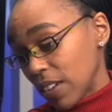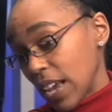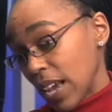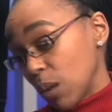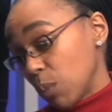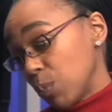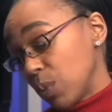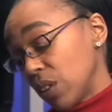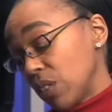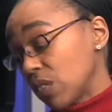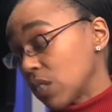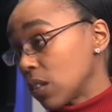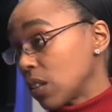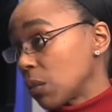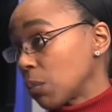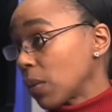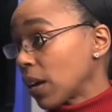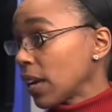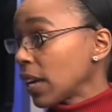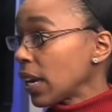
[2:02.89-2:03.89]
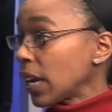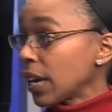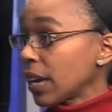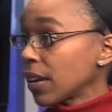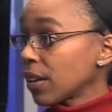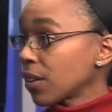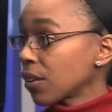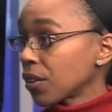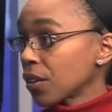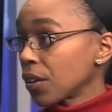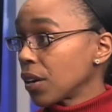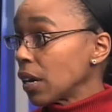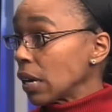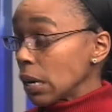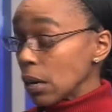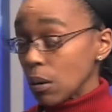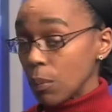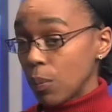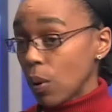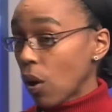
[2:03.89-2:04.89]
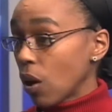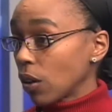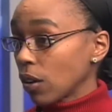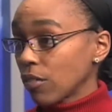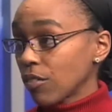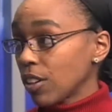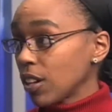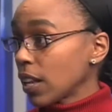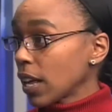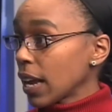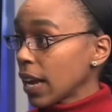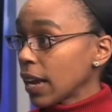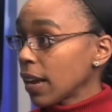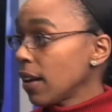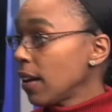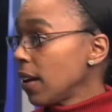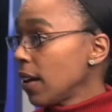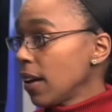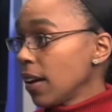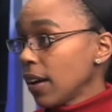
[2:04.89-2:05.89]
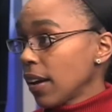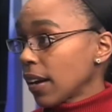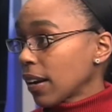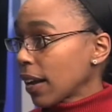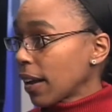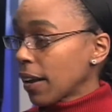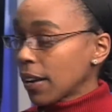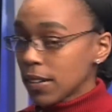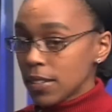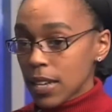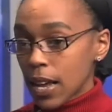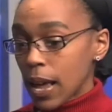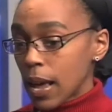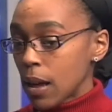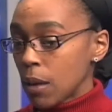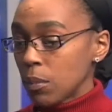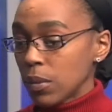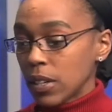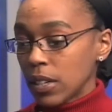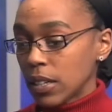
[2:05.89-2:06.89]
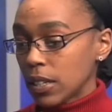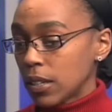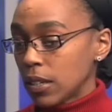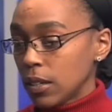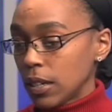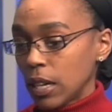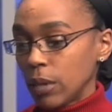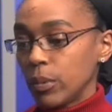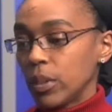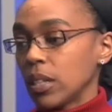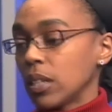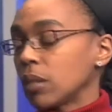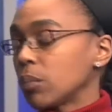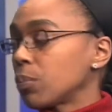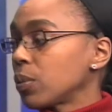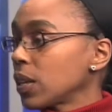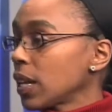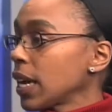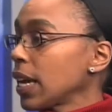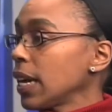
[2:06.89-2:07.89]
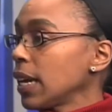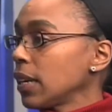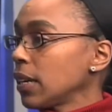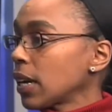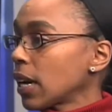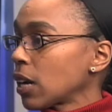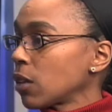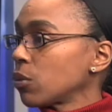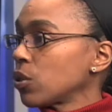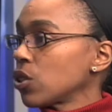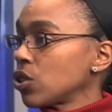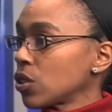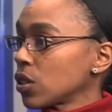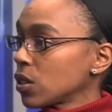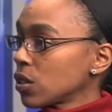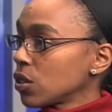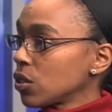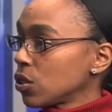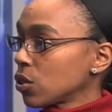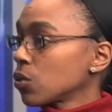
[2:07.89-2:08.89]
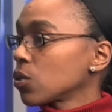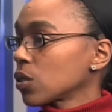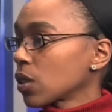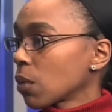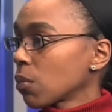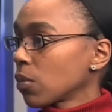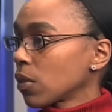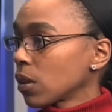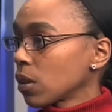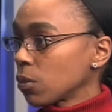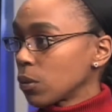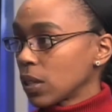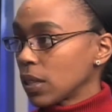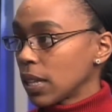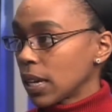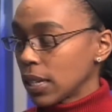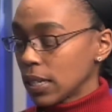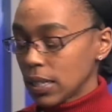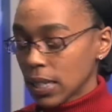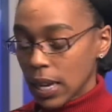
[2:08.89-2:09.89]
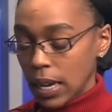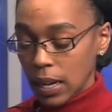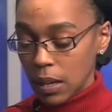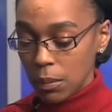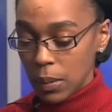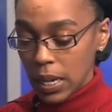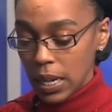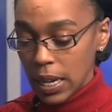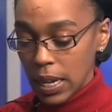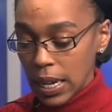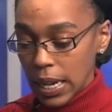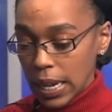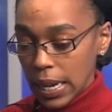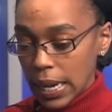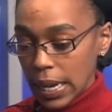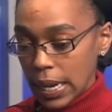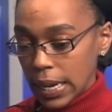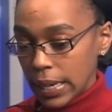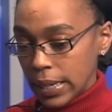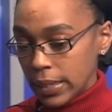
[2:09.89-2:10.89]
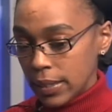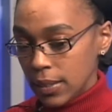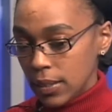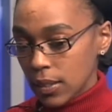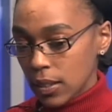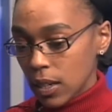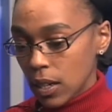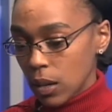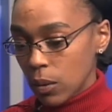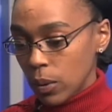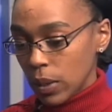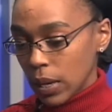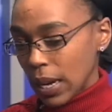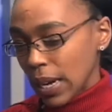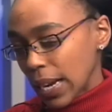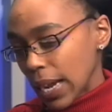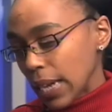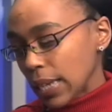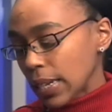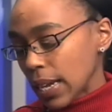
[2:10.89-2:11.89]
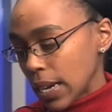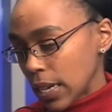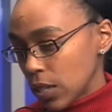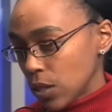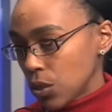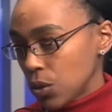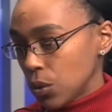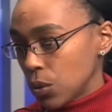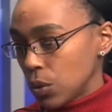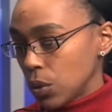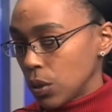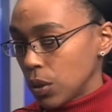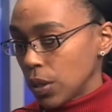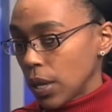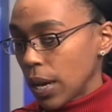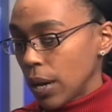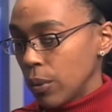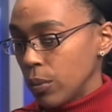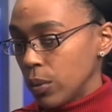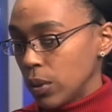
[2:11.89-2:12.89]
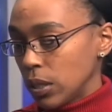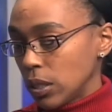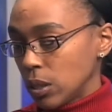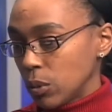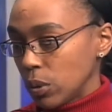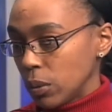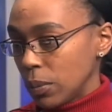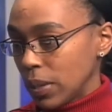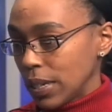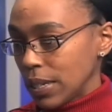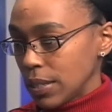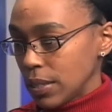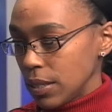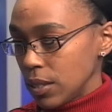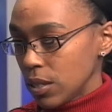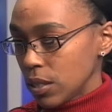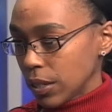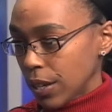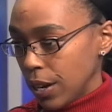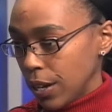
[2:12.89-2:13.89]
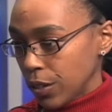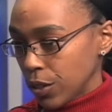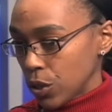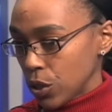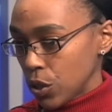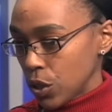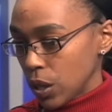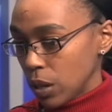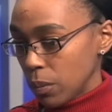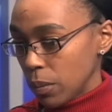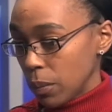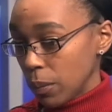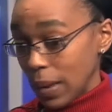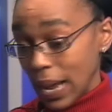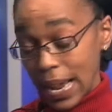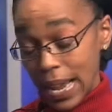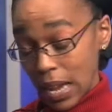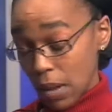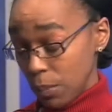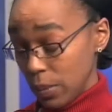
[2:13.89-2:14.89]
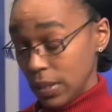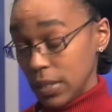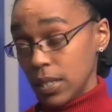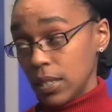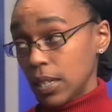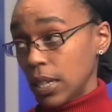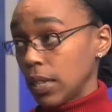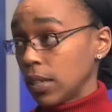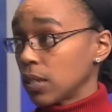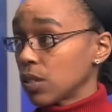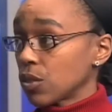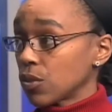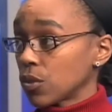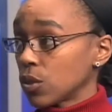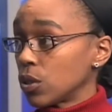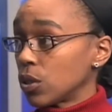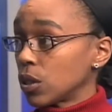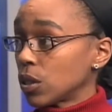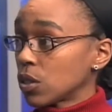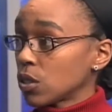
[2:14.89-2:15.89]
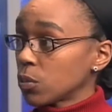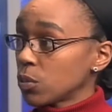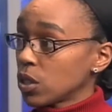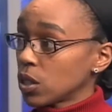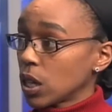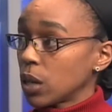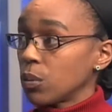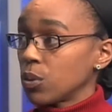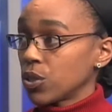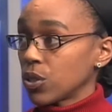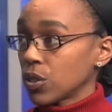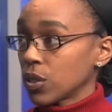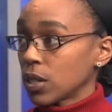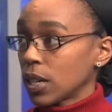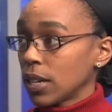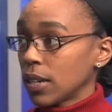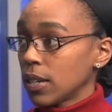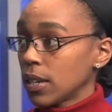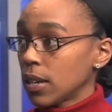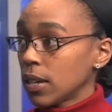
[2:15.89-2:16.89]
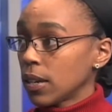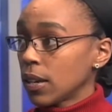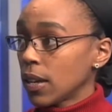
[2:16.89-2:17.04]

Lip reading: a pencil in my hand or a ball of clay and I had time to kill, I wouldn't complain. I would just do something with that time. And when I got in high school, I won a Wabansi scholarship by happenstance for some sculptures I did.